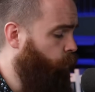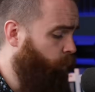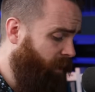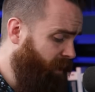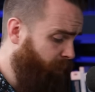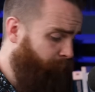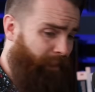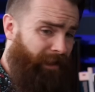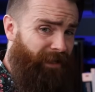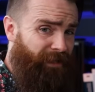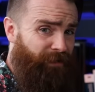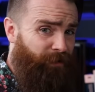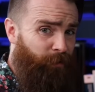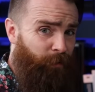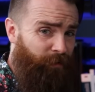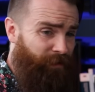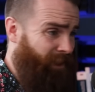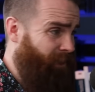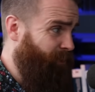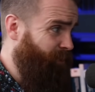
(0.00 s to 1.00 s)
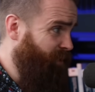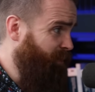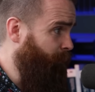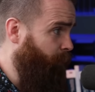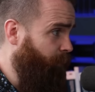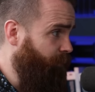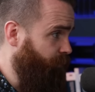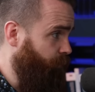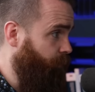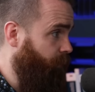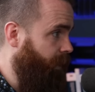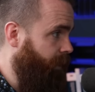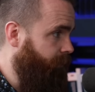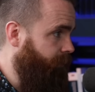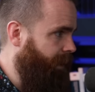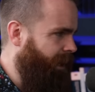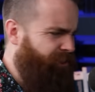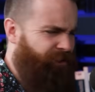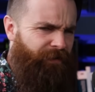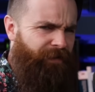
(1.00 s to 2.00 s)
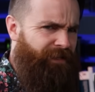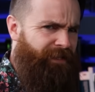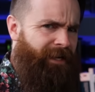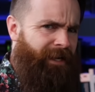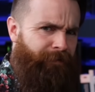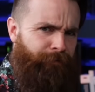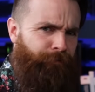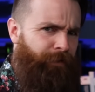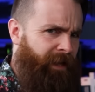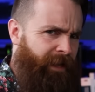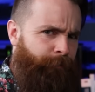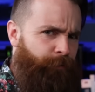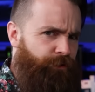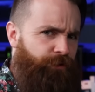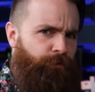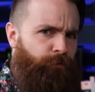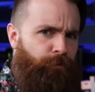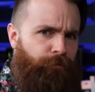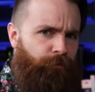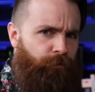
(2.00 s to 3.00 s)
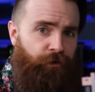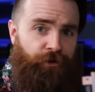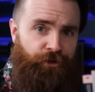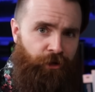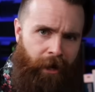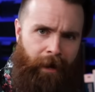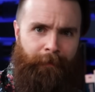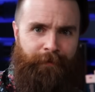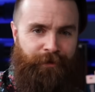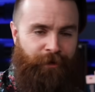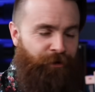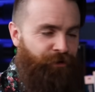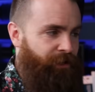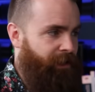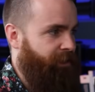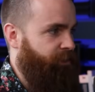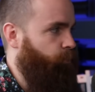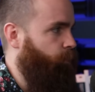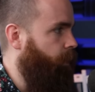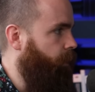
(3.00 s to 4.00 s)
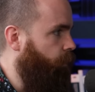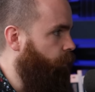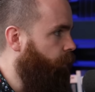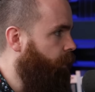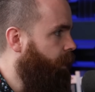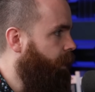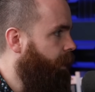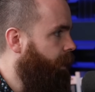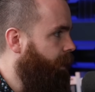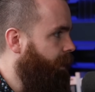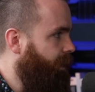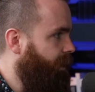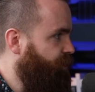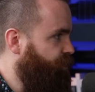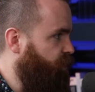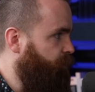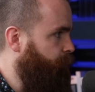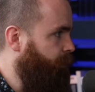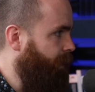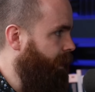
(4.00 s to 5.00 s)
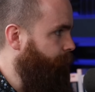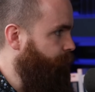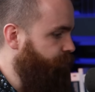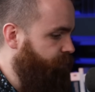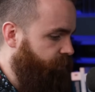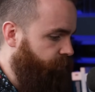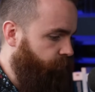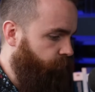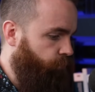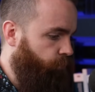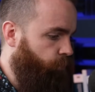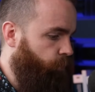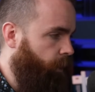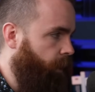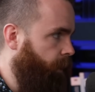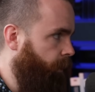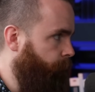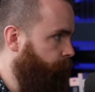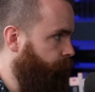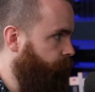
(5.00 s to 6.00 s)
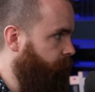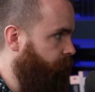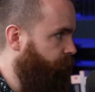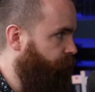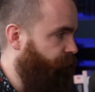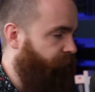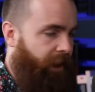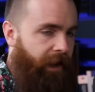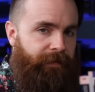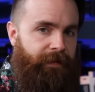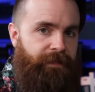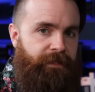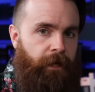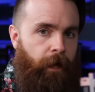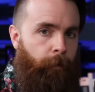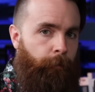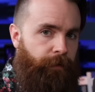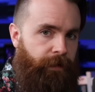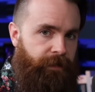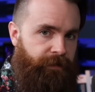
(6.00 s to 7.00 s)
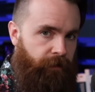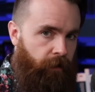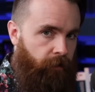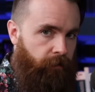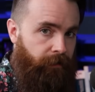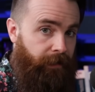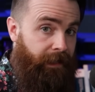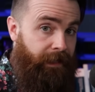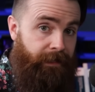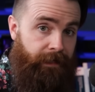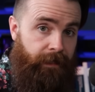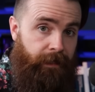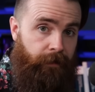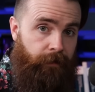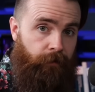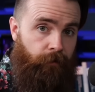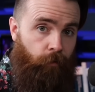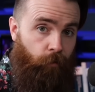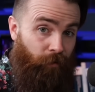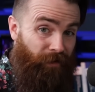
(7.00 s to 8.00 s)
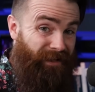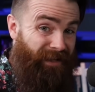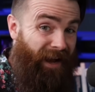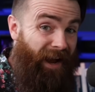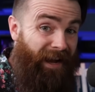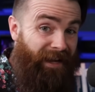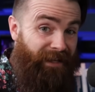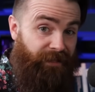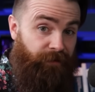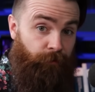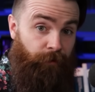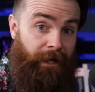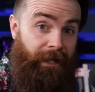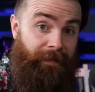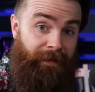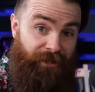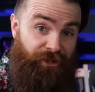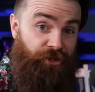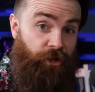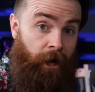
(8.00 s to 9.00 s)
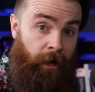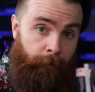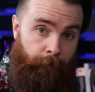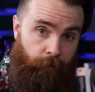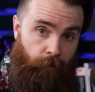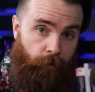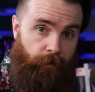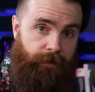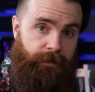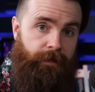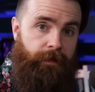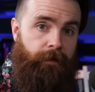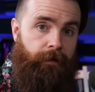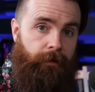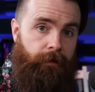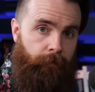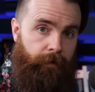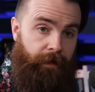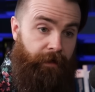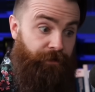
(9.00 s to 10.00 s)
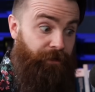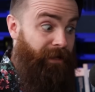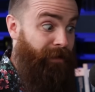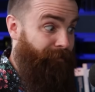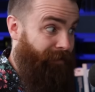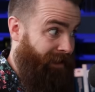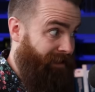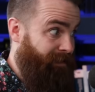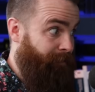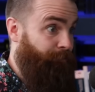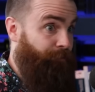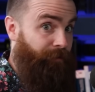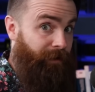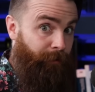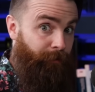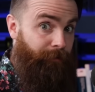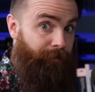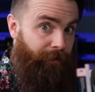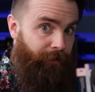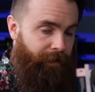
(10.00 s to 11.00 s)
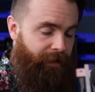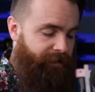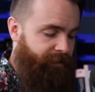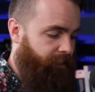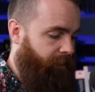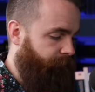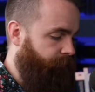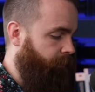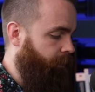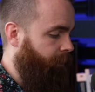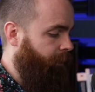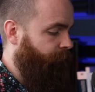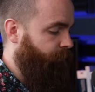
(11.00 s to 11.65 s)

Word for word: One of the biggest tools at your disposal, and actually this is kind of a valuable tool for job searching as well, is just being able to uh, find these companies on LinkedIn or DICE or any of these job boards because you can find some pretty revealing stuff.